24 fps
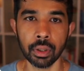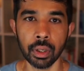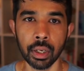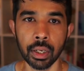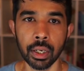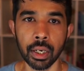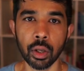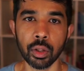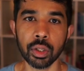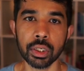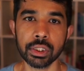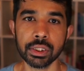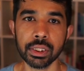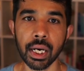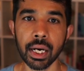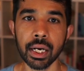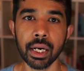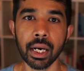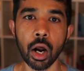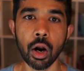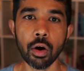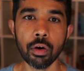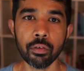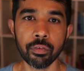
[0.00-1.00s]
Now the
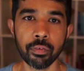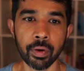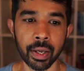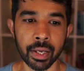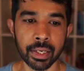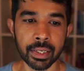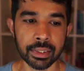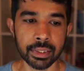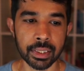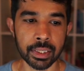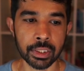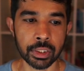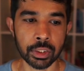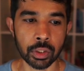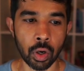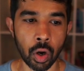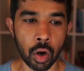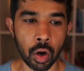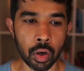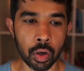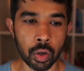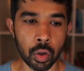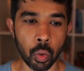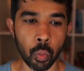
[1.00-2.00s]
shutdown phase is
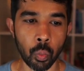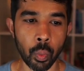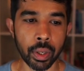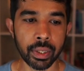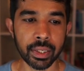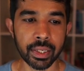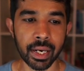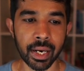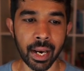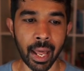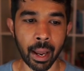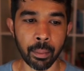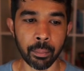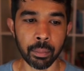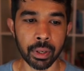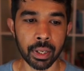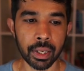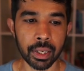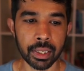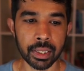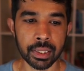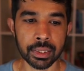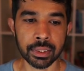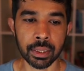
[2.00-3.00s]
called when the
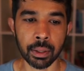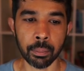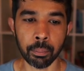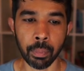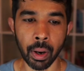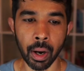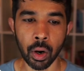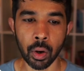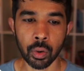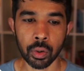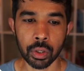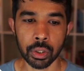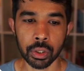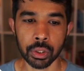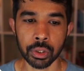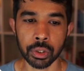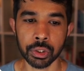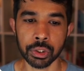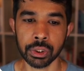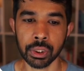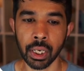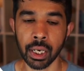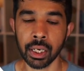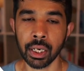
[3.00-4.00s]
Lambda is about to
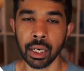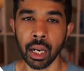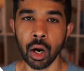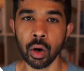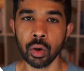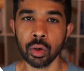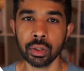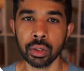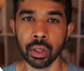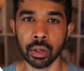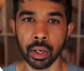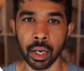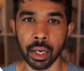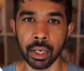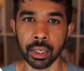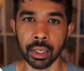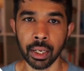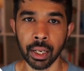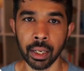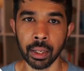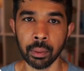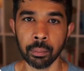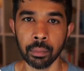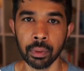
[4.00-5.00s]
shut down the
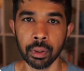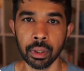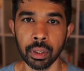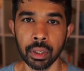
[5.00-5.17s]
runtime.